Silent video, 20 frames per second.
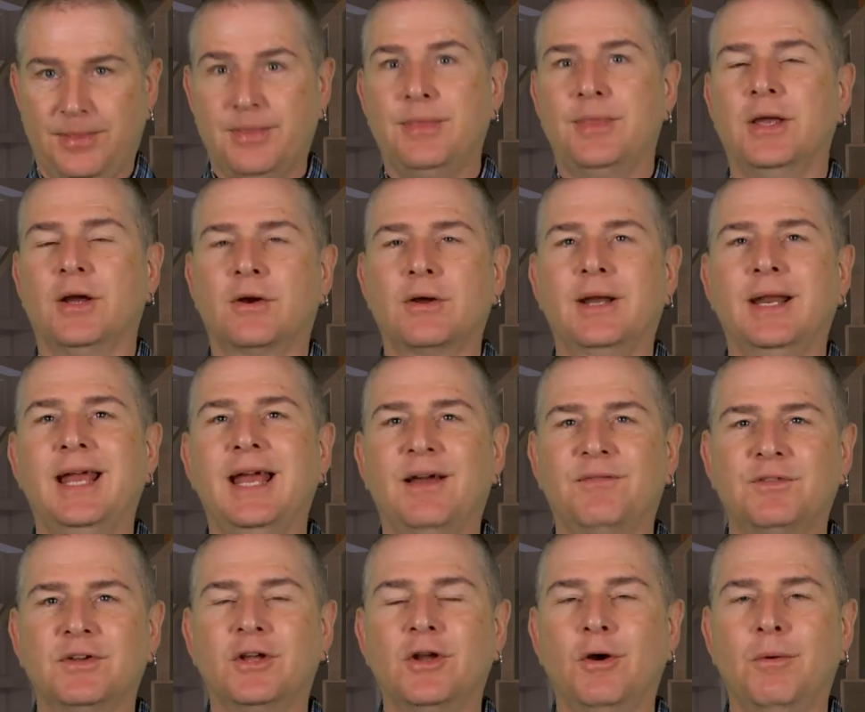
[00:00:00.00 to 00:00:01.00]
they're going to have
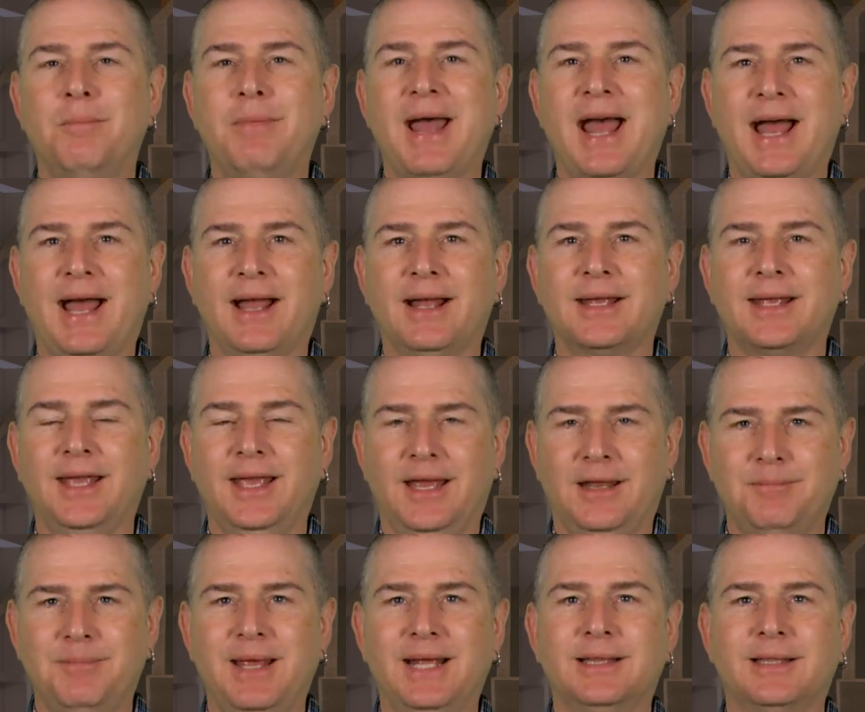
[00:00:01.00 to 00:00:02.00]
to go back
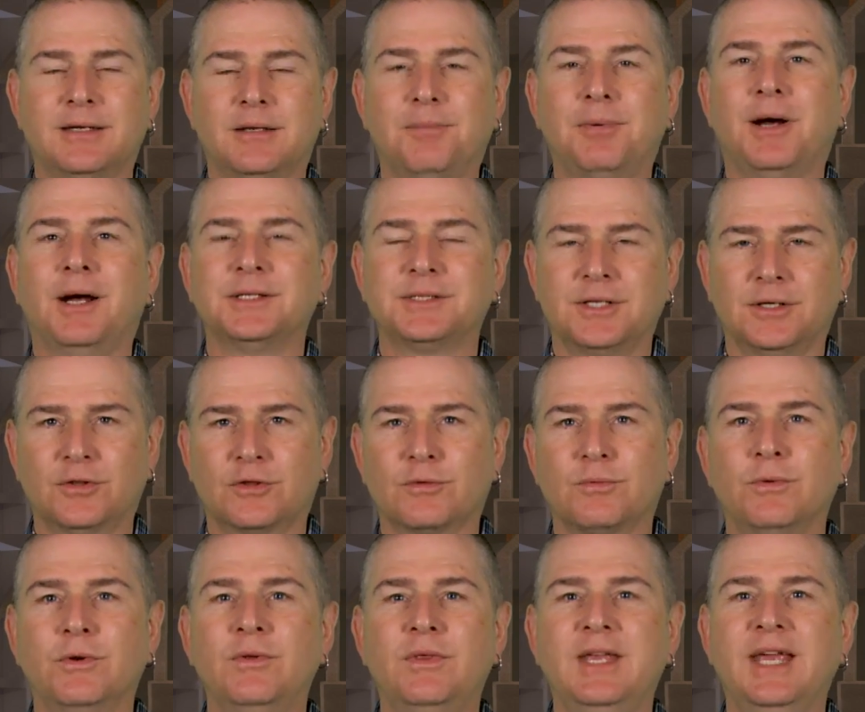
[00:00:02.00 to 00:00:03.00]
and make the deposit
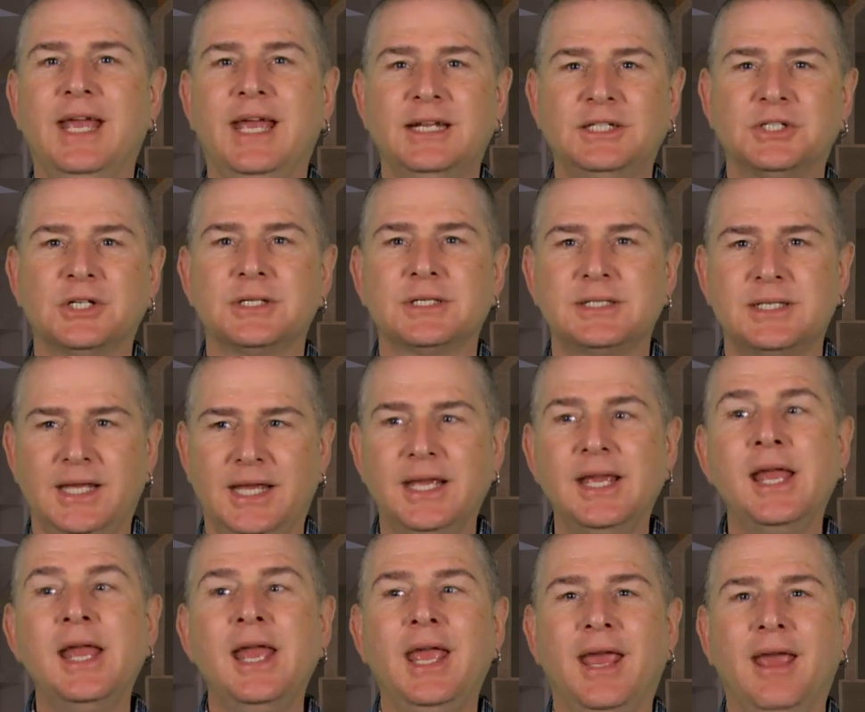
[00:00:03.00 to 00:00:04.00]
through the agency,
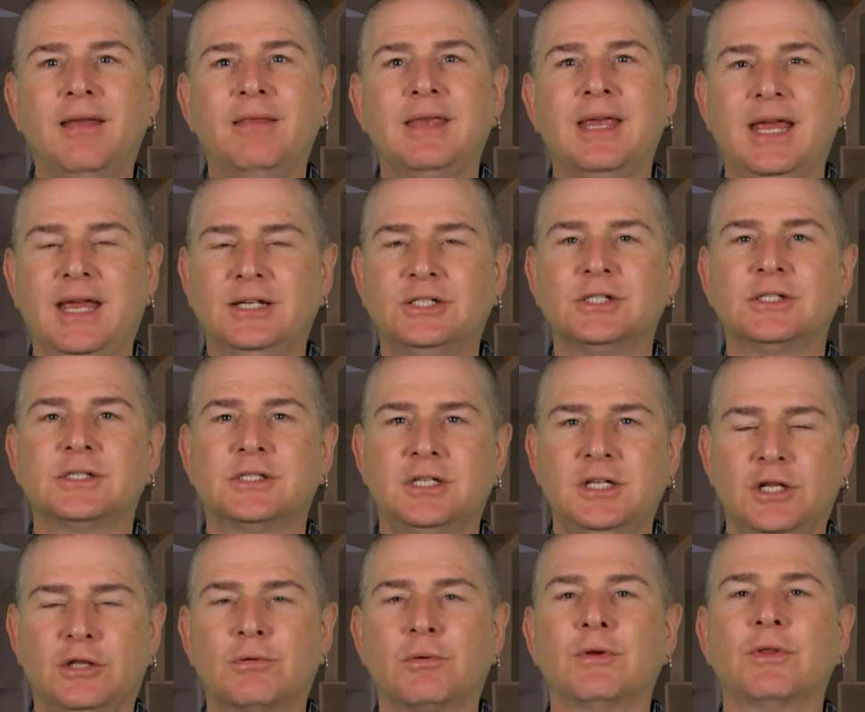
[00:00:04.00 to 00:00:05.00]
and the
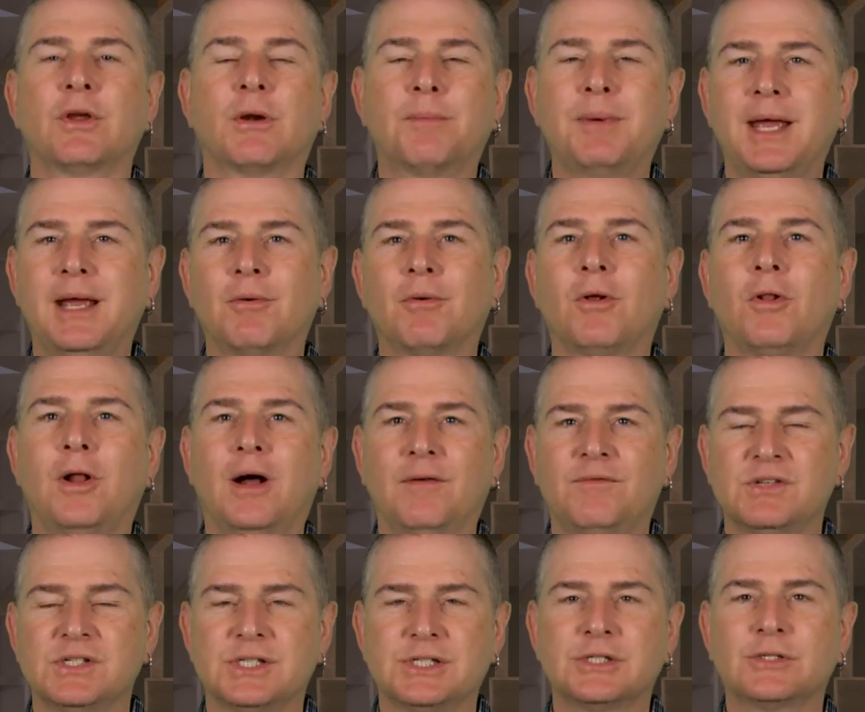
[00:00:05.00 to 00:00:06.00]
agency, through their payroll
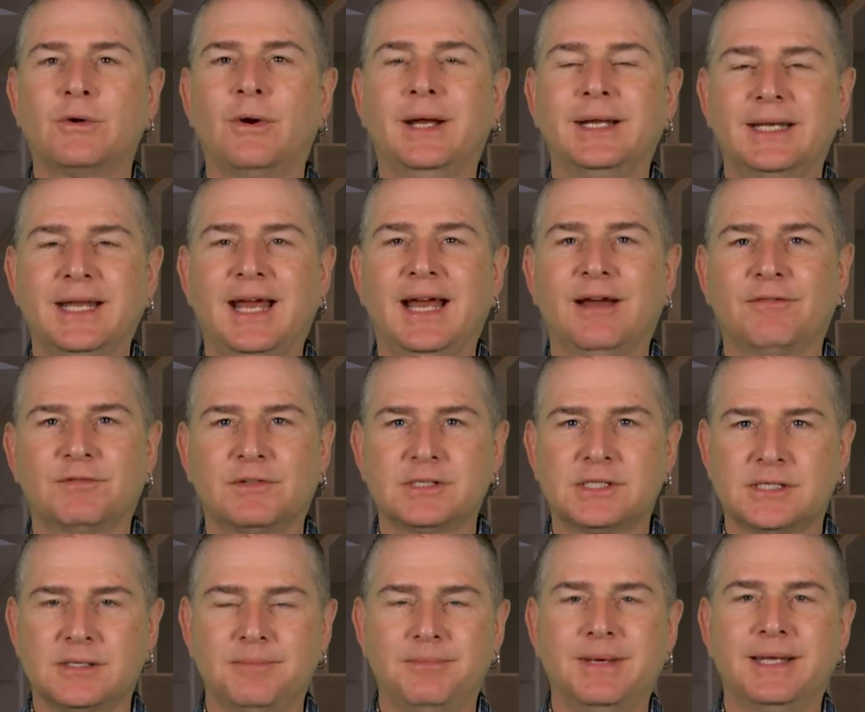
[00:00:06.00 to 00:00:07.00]
office, is going to have to
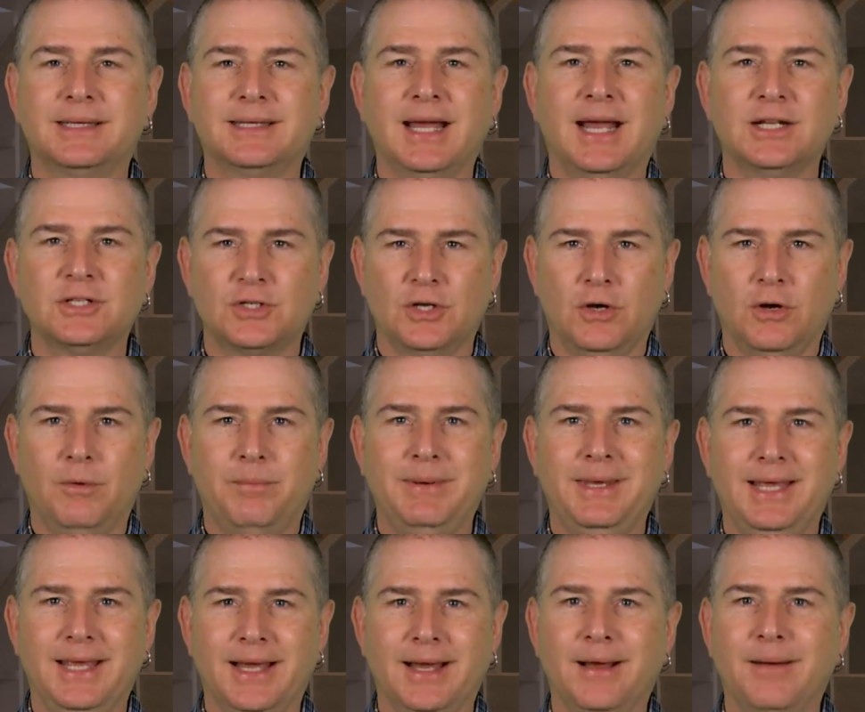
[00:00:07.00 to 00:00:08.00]
submit that to
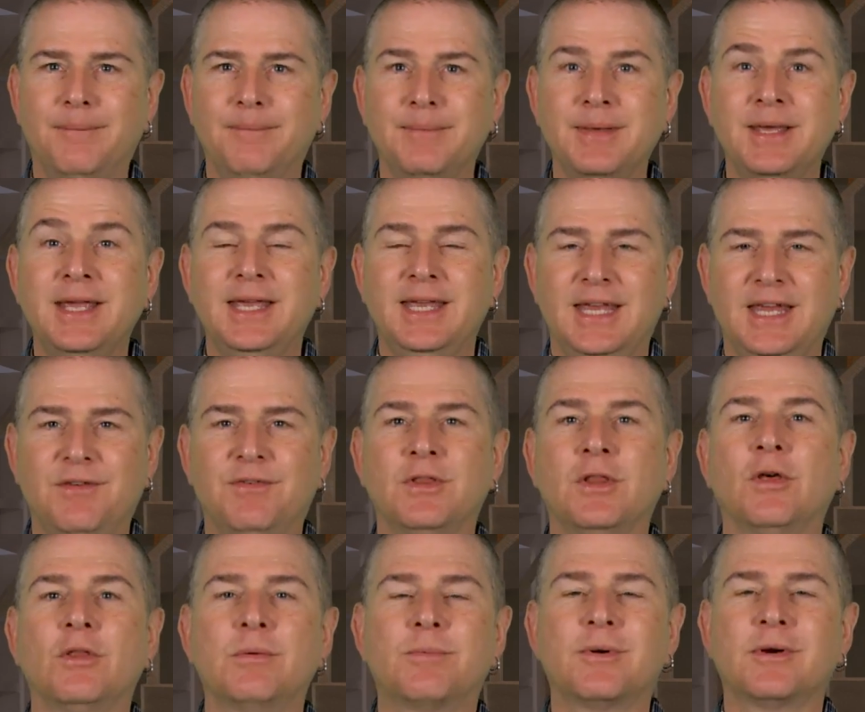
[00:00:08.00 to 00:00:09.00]
OPM, even
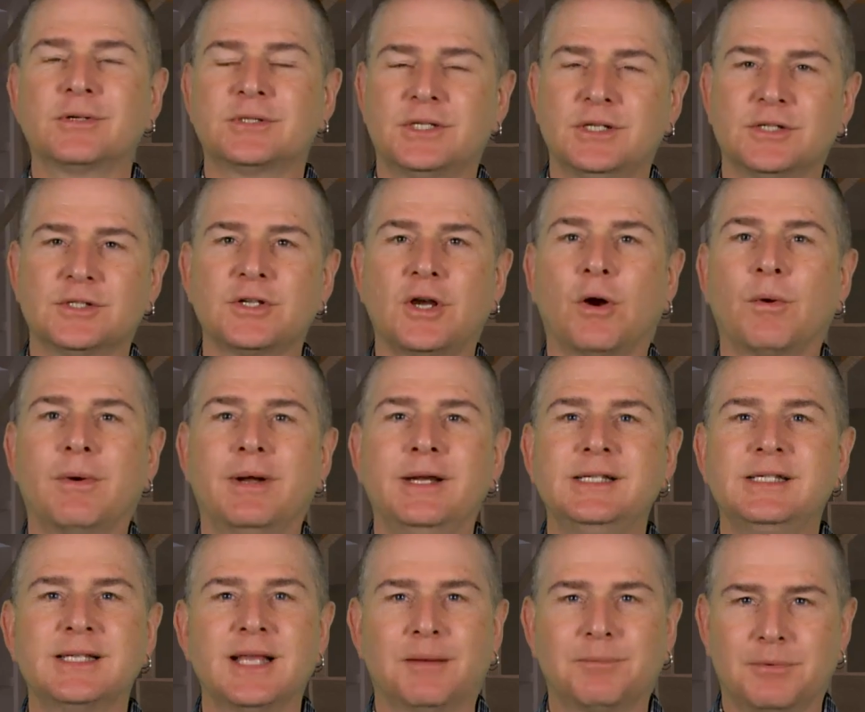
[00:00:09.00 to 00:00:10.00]
though the person is already
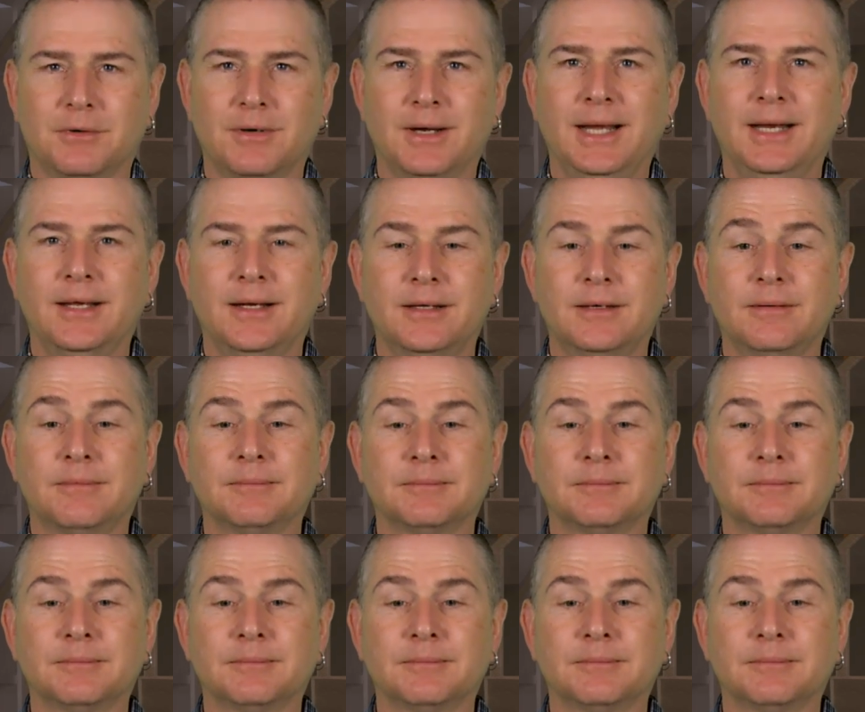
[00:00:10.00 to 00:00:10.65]
separated.